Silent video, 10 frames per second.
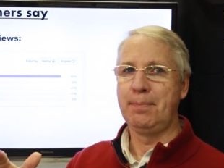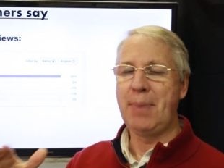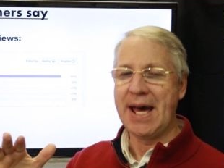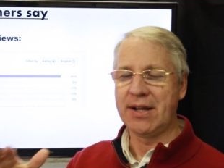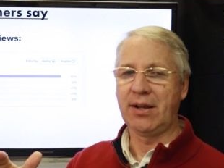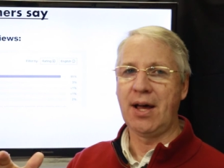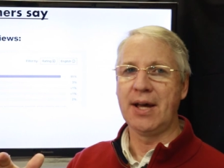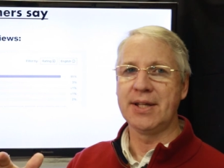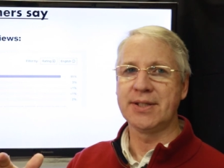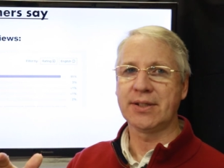
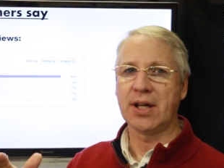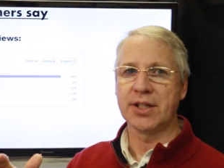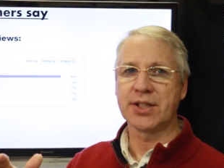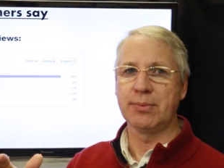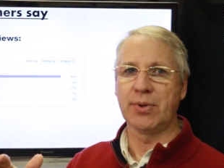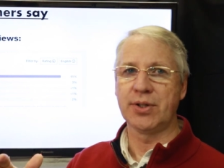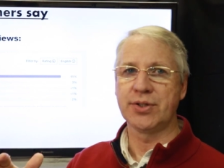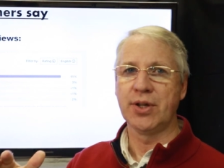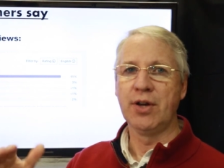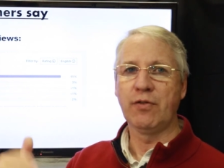penalize
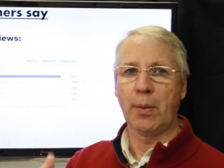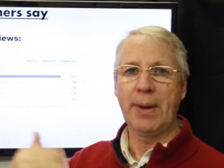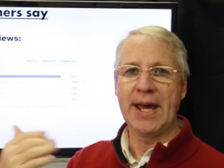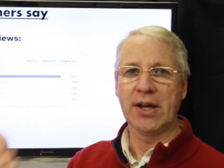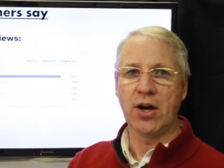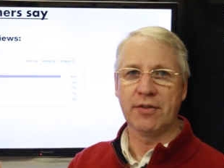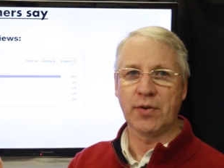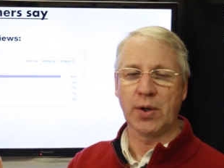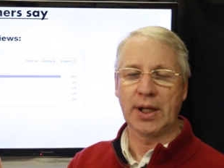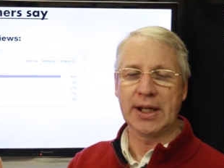customers for paying
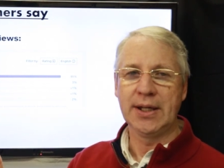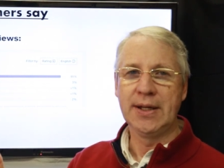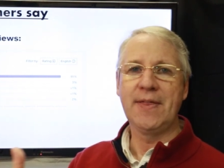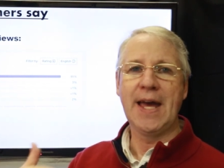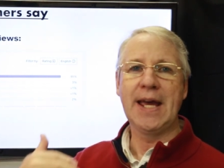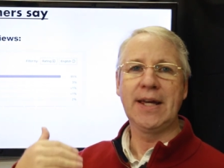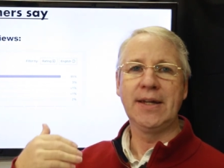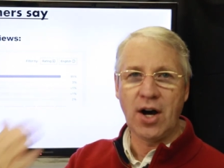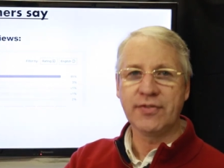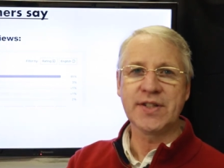off early, they
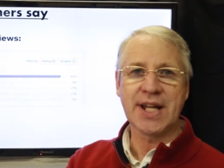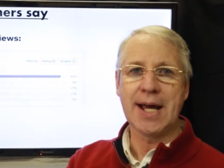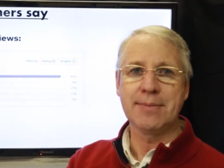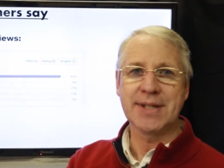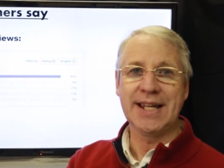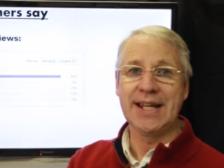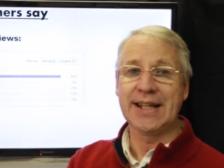oftentimes